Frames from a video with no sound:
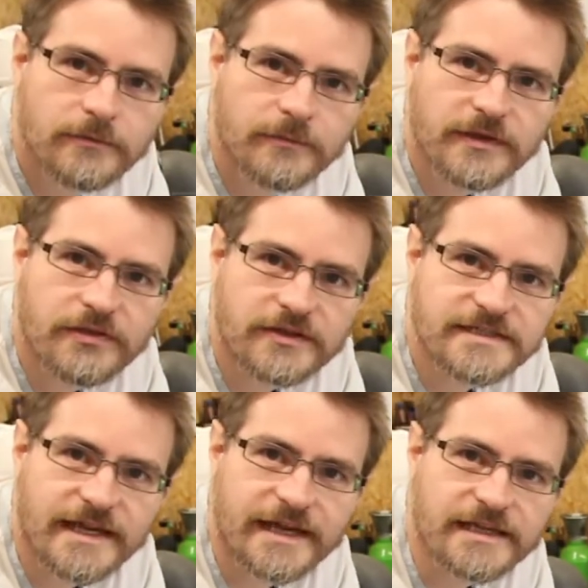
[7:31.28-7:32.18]

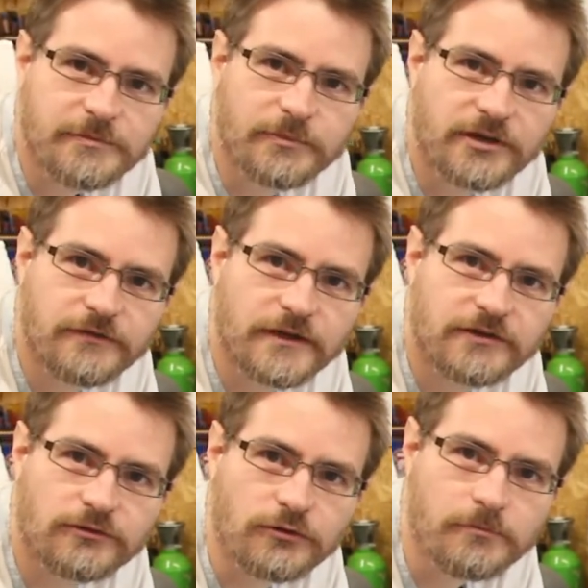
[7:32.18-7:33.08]
P38 body filler,
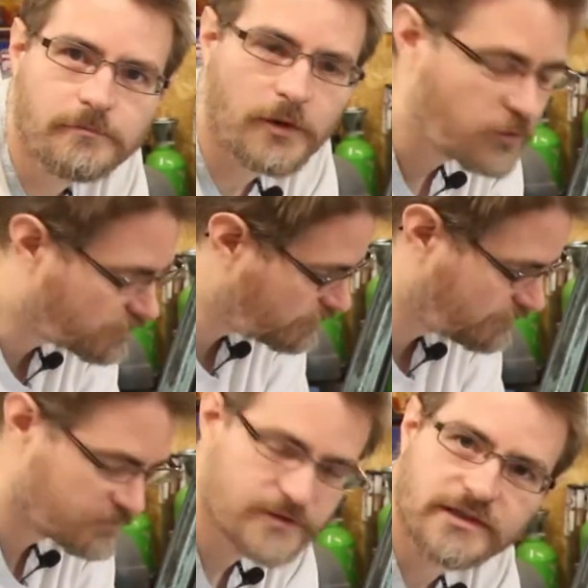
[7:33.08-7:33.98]
or bog
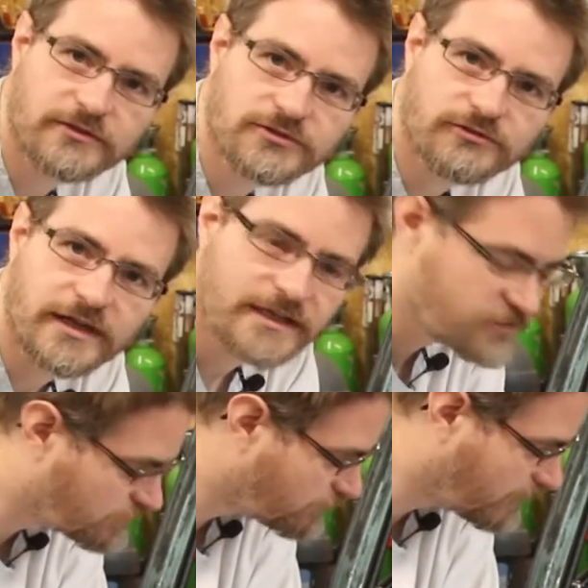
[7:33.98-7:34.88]
as the Australians call